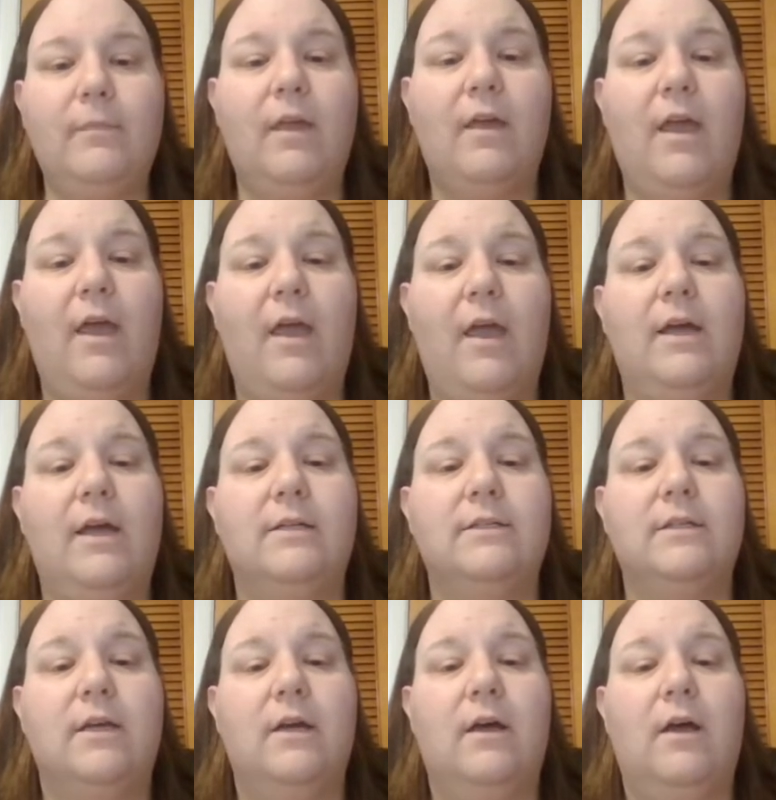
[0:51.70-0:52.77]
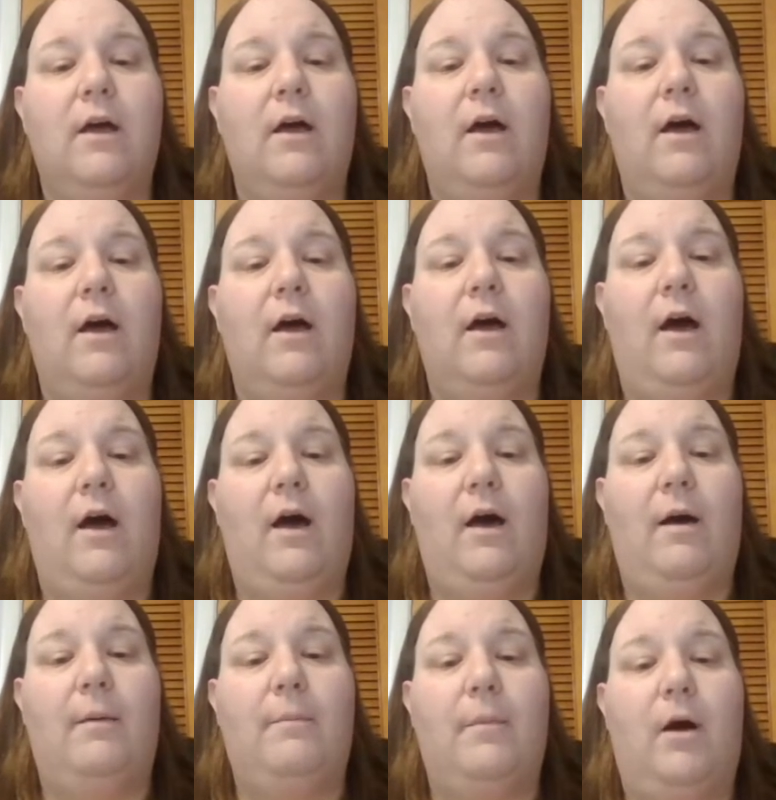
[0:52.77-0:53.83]
and
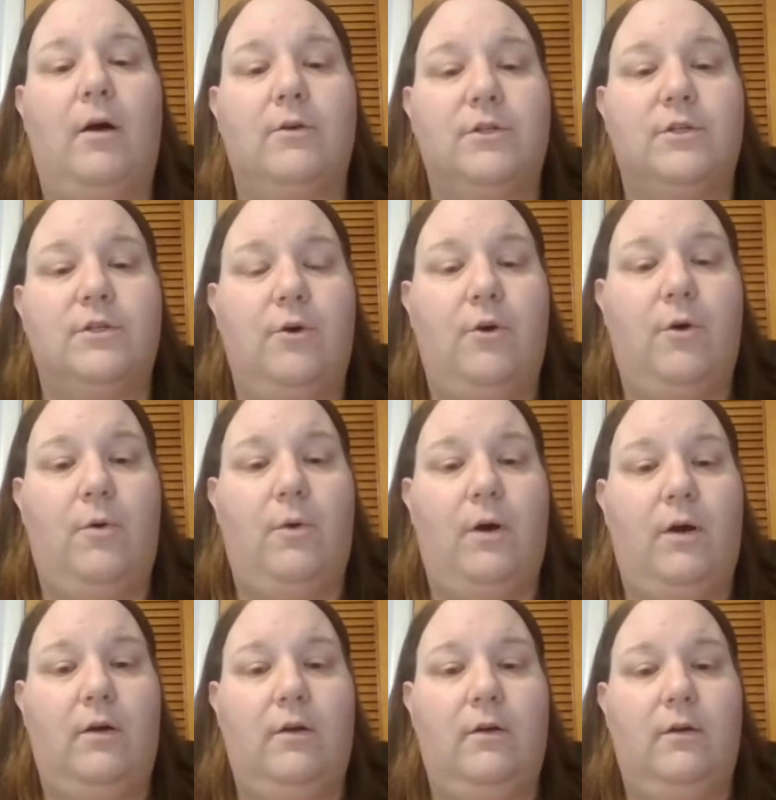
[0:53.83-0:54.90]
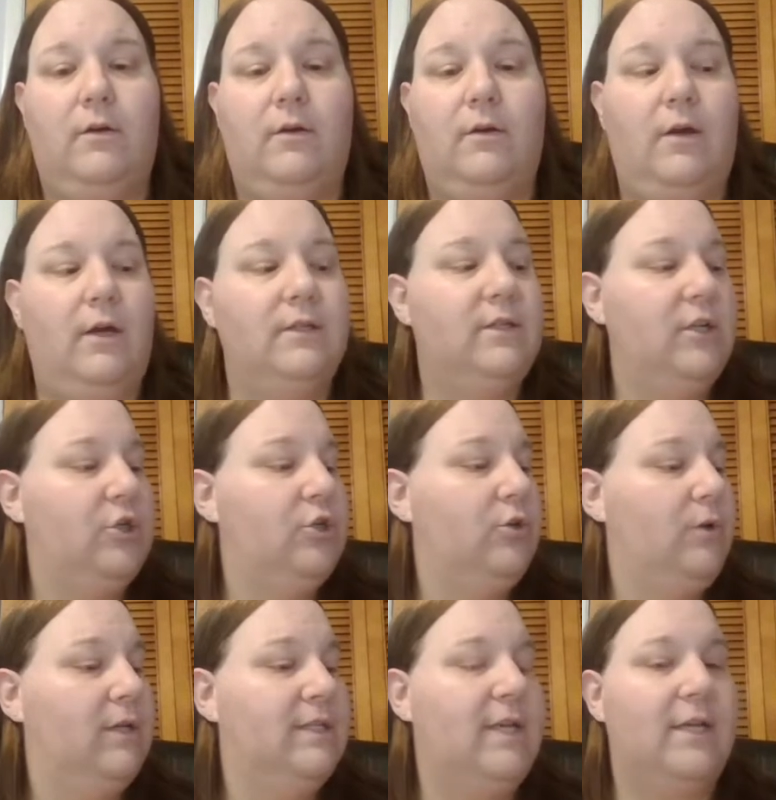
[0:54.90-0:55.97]
also
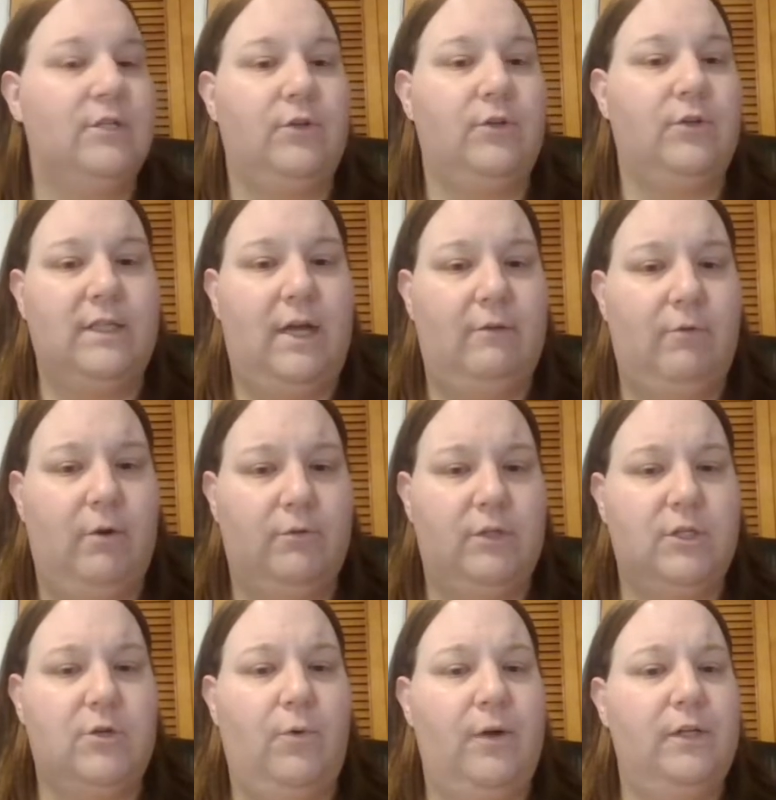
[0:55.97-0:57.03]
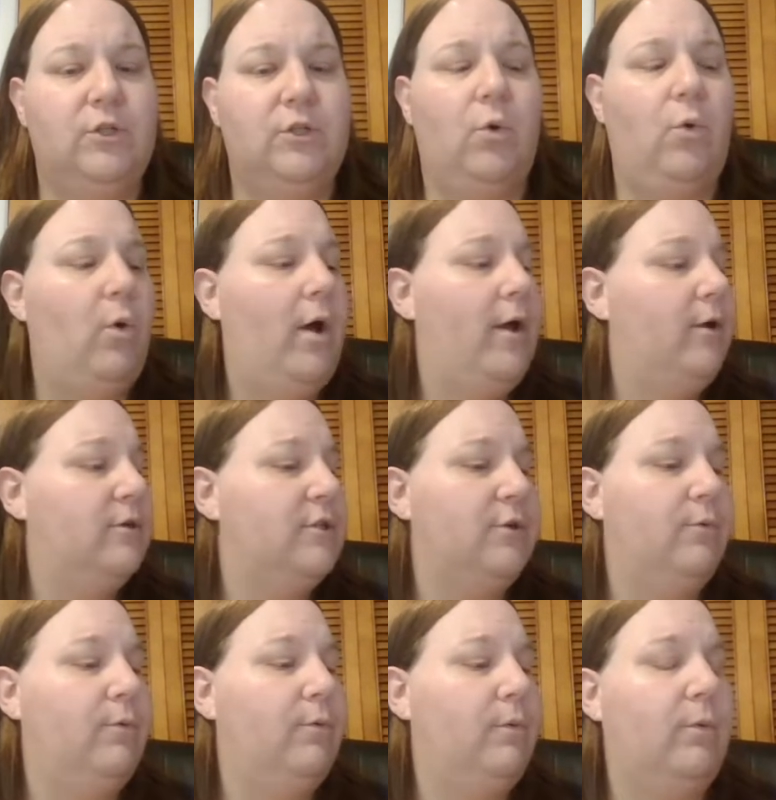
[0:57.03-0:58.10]
additional accessories. I wrote the scoring tool. I
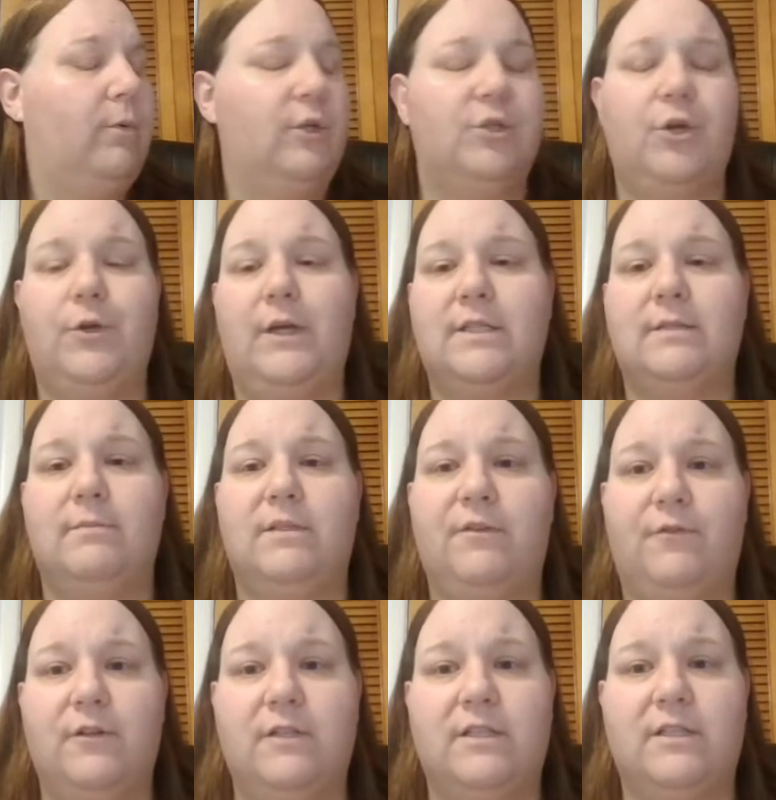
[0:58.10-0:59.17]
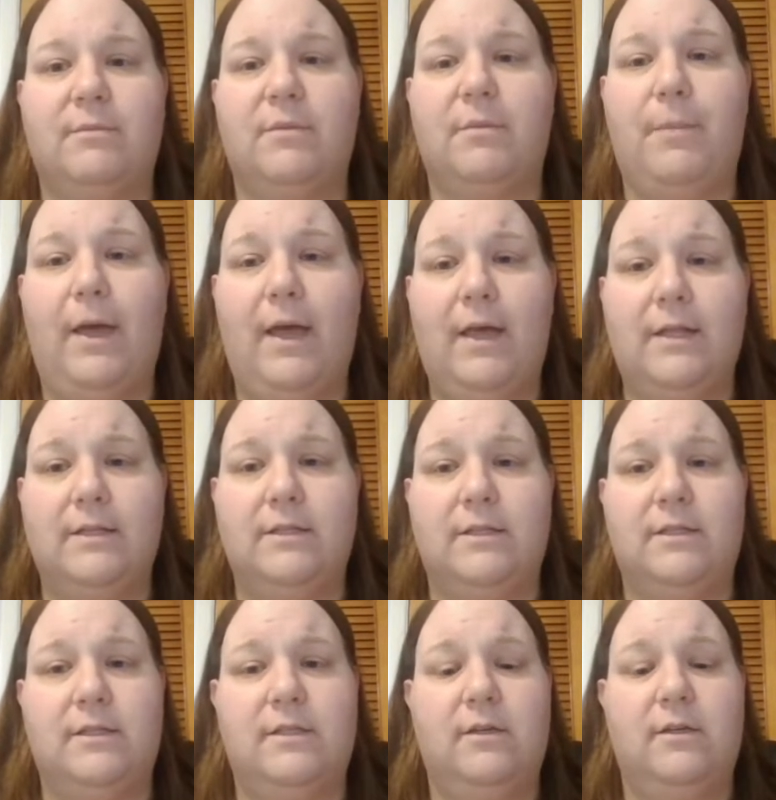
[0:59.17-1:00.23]
also want to show you guys some difference in some of the pens